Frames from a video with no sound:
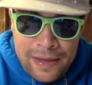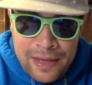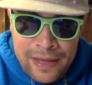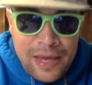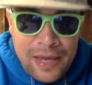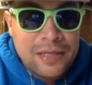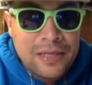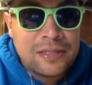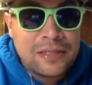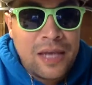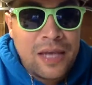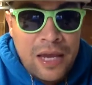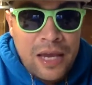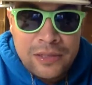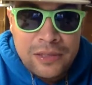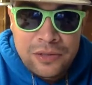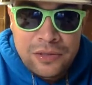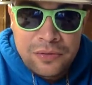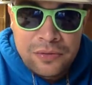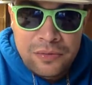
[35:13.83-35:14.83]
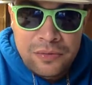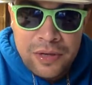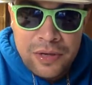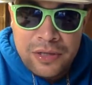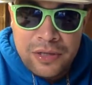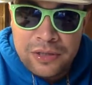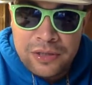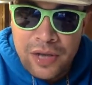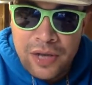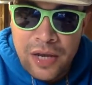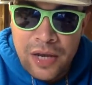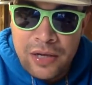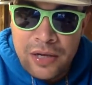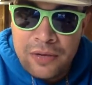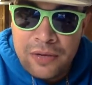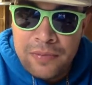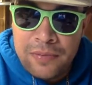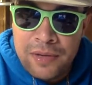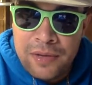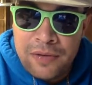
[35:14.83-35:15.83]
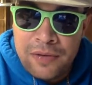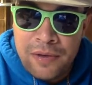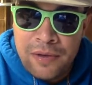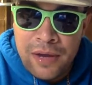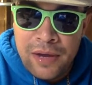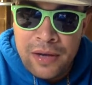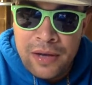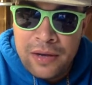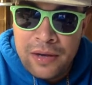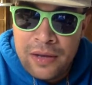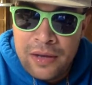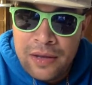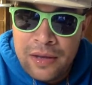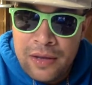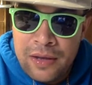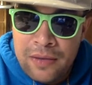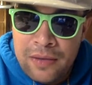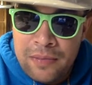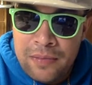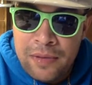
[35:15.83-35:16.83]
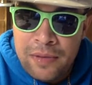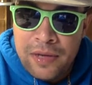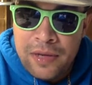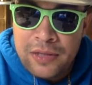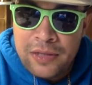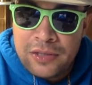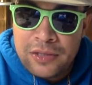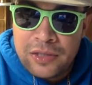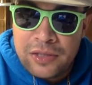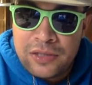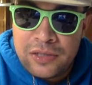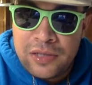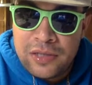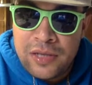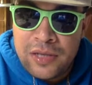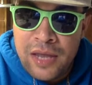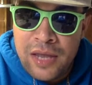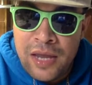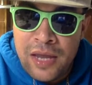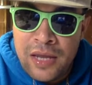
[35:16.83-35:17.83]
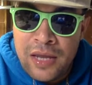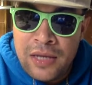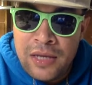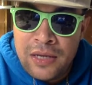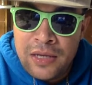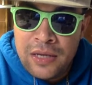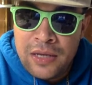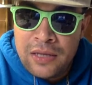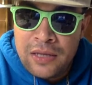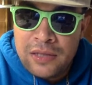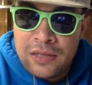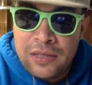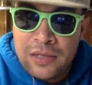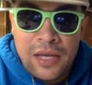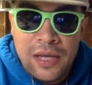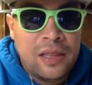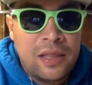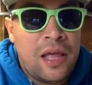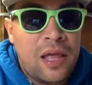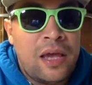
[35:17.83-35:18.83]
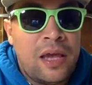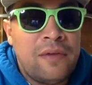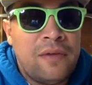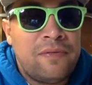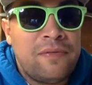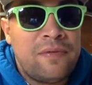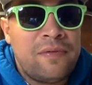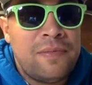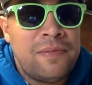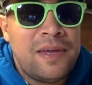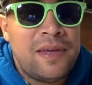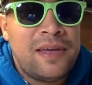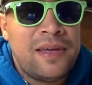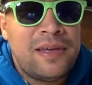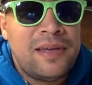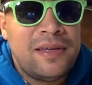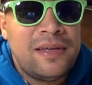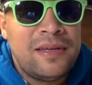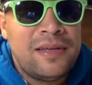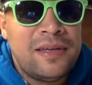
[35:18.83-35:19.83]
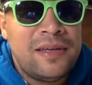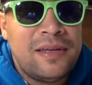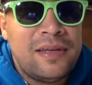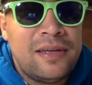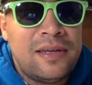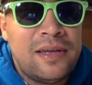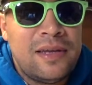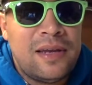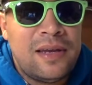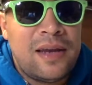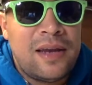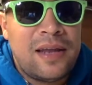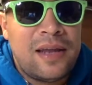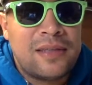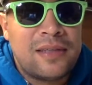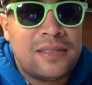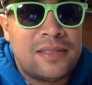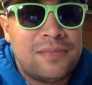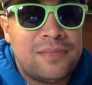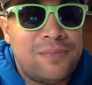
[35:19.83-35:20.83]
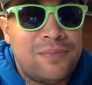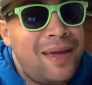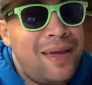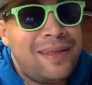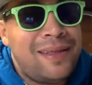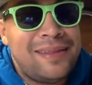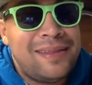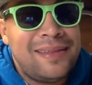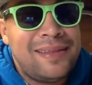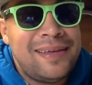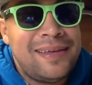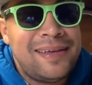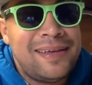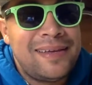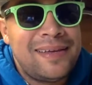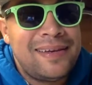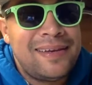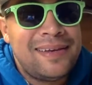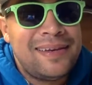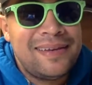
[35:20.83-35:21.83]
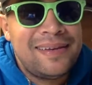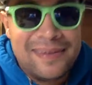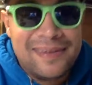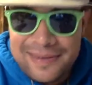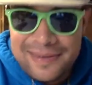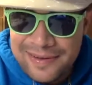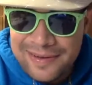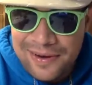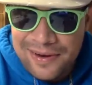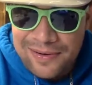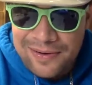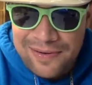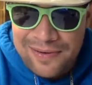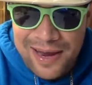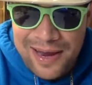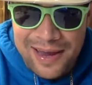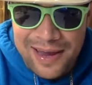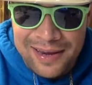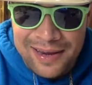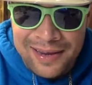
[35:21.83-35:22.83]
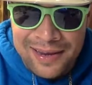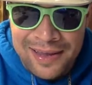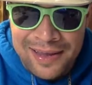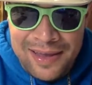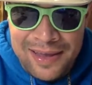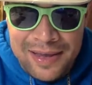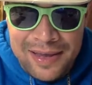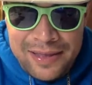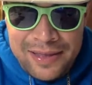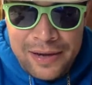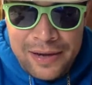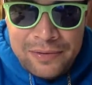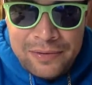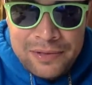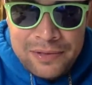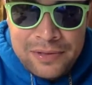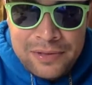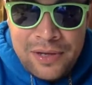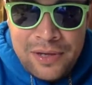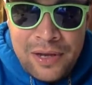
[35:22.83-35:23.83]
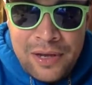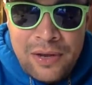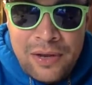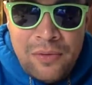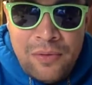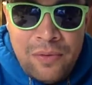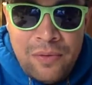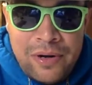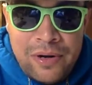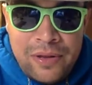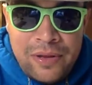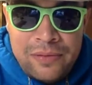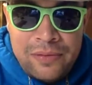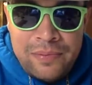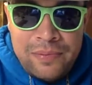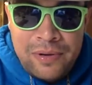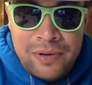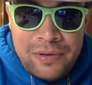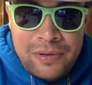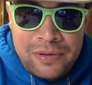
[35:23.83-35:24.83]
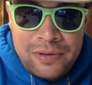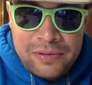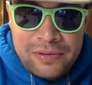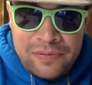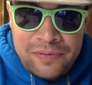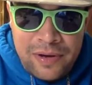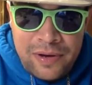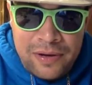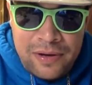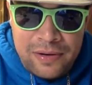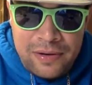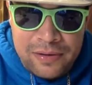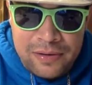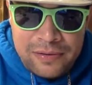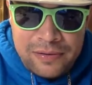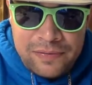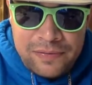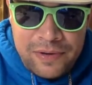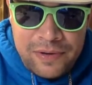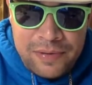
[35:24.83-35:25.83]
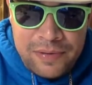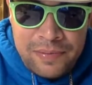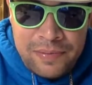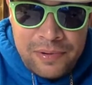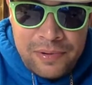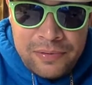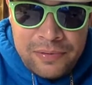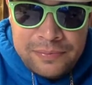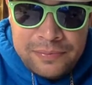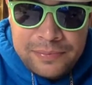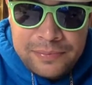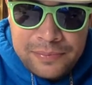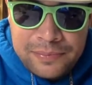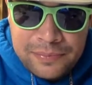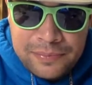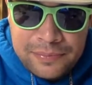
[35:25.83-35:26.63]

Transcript: Yes, I too wish I could be great, but it's just a day to day life for me. And then a smile at the end. All right. That was one other poem. That was a funny poem.